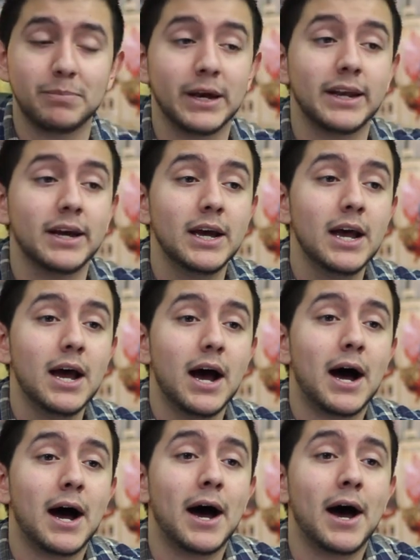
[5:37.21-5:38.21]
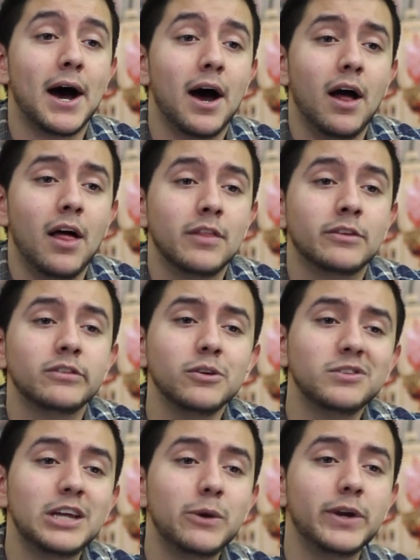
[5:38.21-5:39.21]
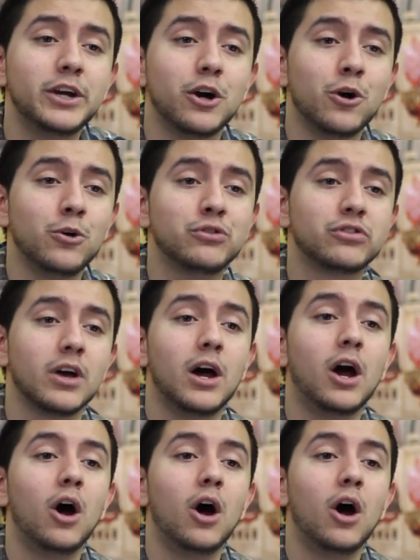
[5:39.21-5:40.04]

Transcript: But this little theory goes,